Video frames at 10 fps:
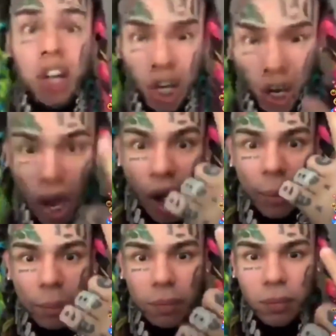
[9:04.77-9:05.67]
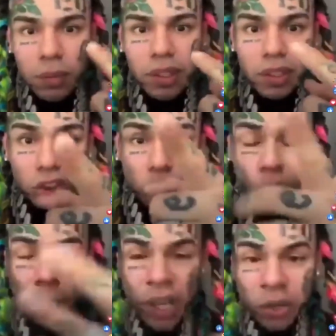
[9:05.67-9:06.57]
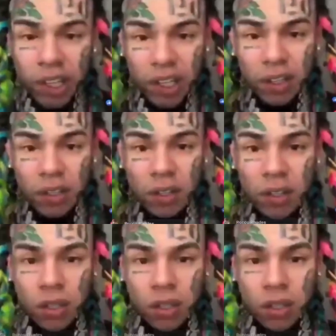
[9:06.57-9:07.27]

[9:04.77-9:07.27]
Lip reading: look up. 2 million.